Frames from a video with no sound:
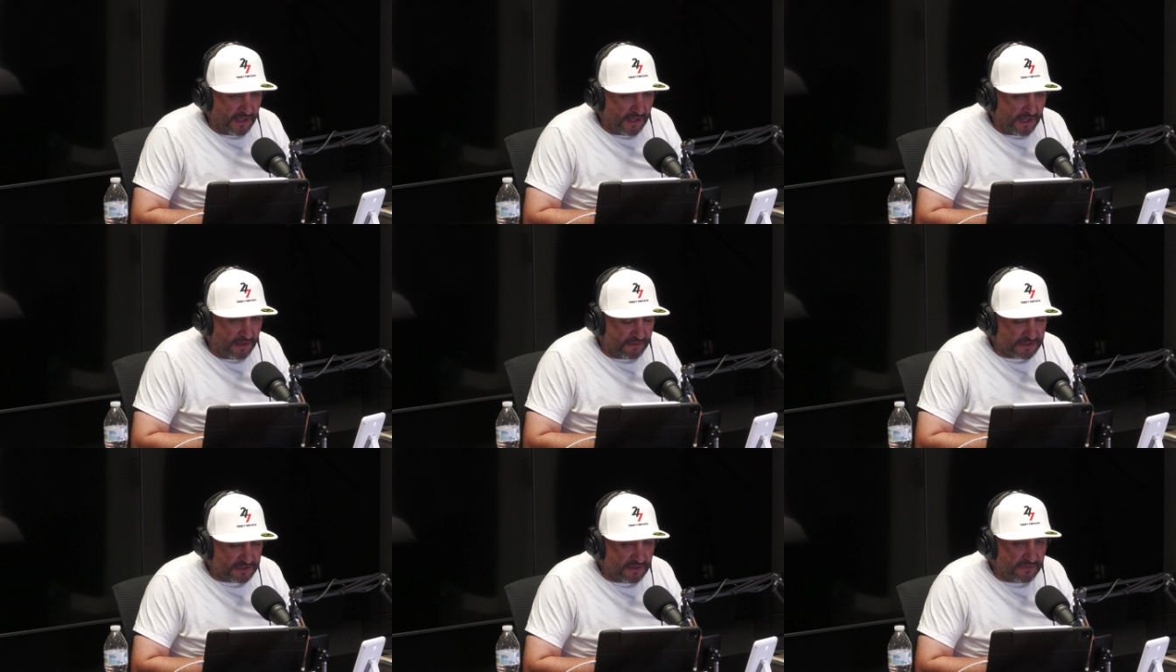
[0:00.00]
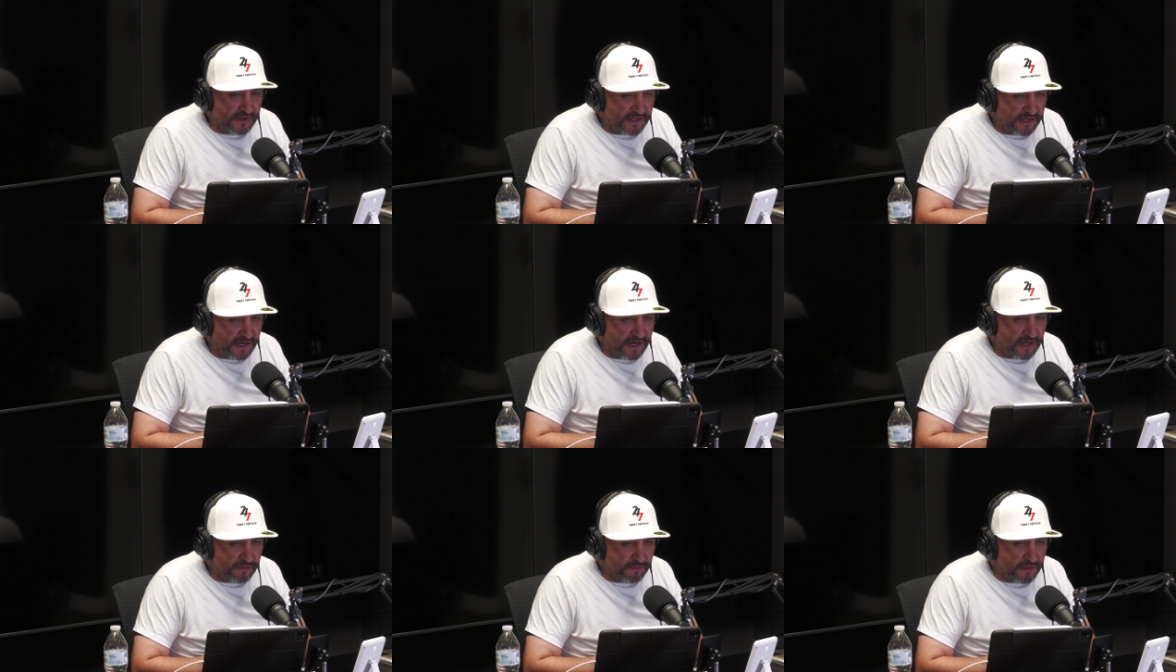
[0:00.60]
It was a very
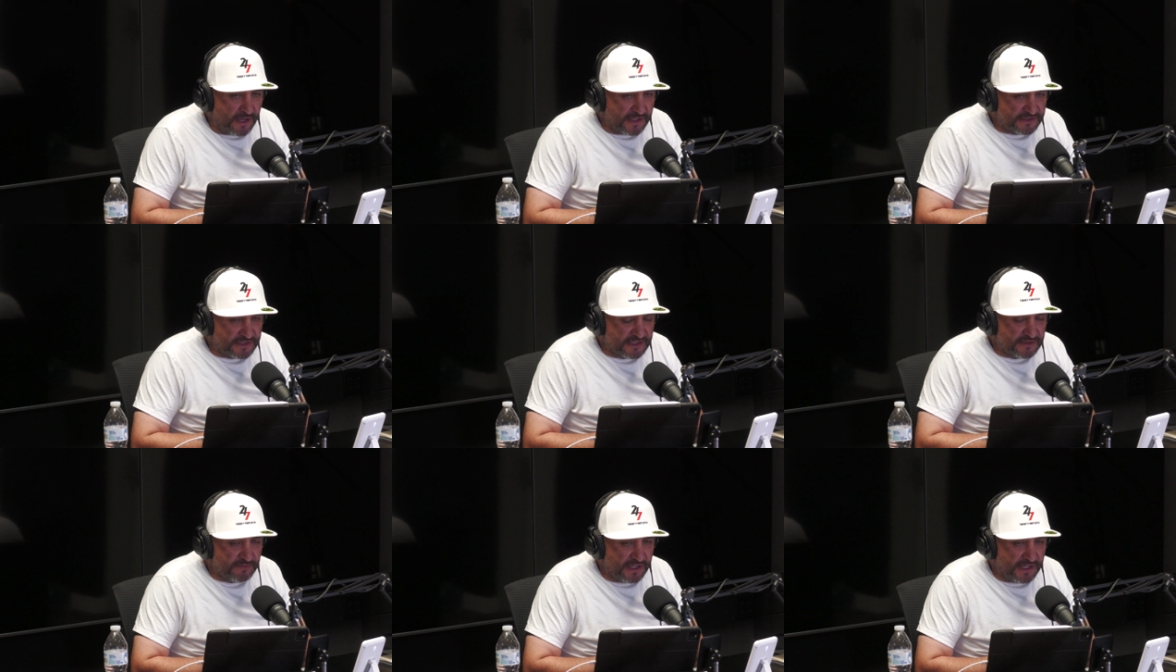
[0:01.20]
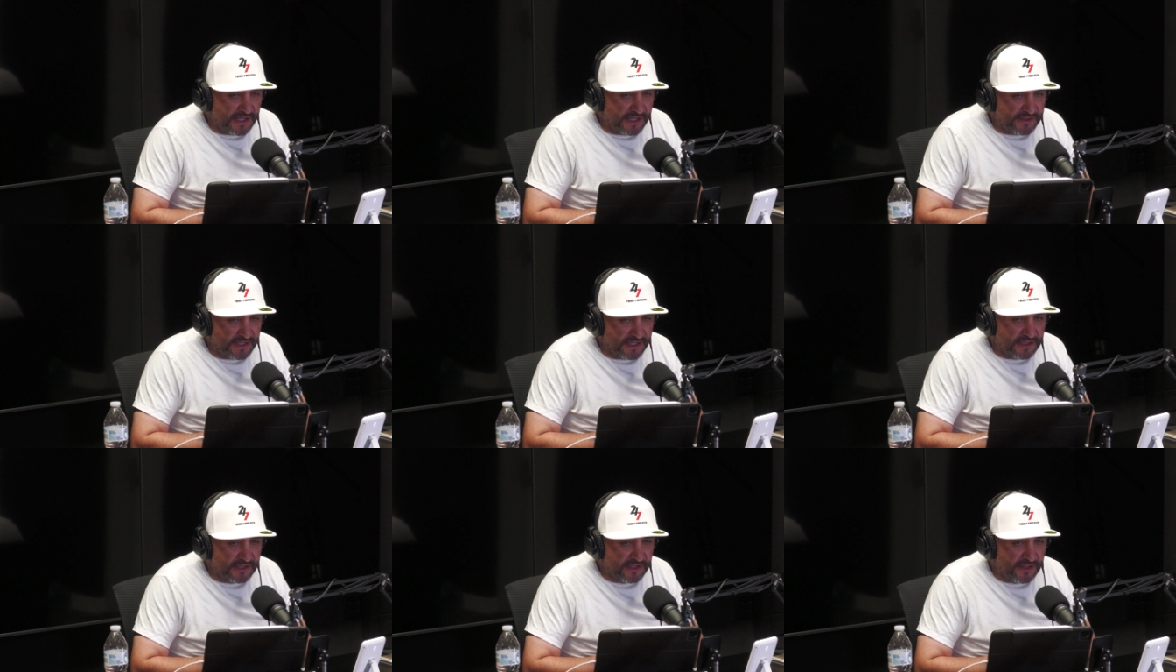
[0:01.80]
hard process, but at the
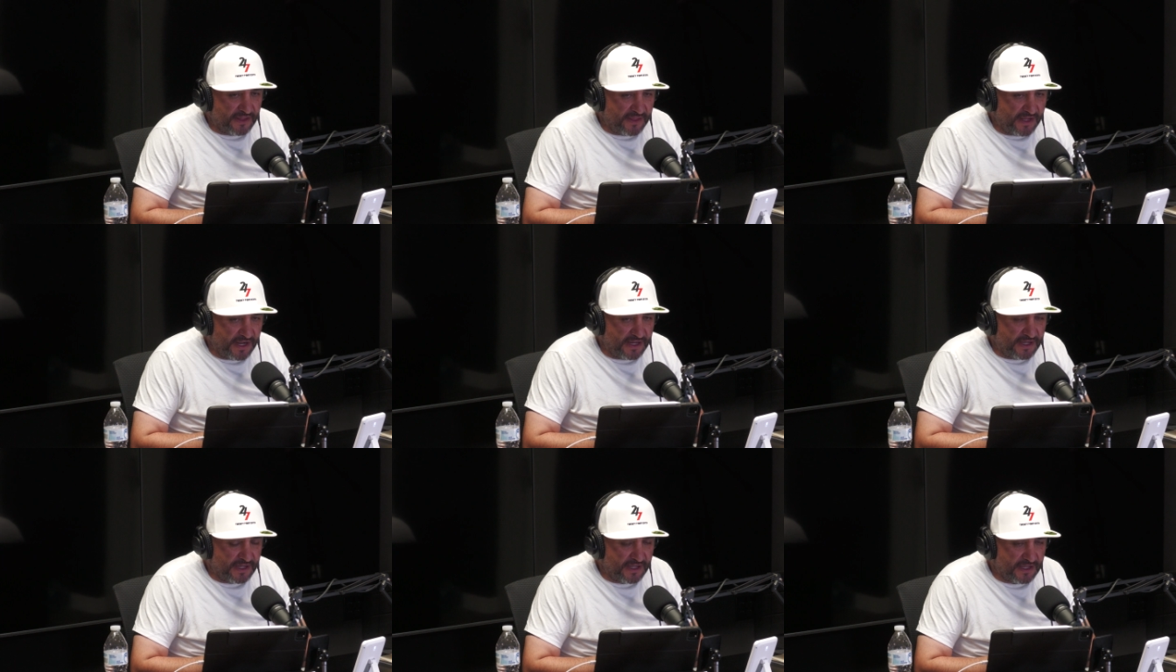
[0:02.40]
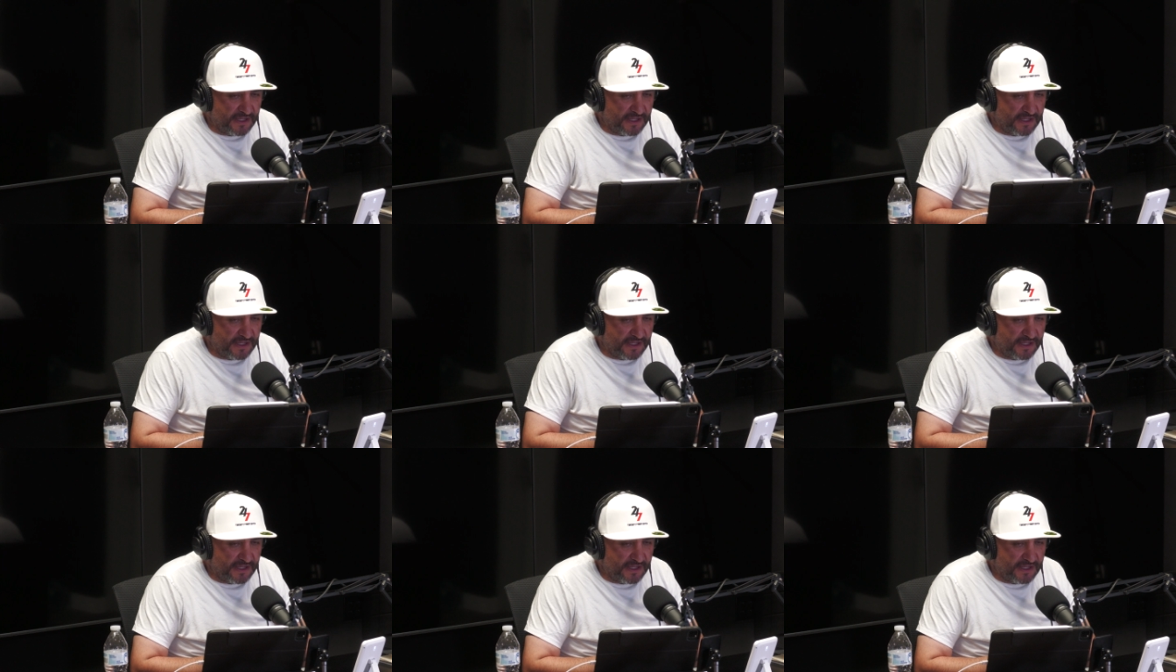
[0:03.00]
end of the day,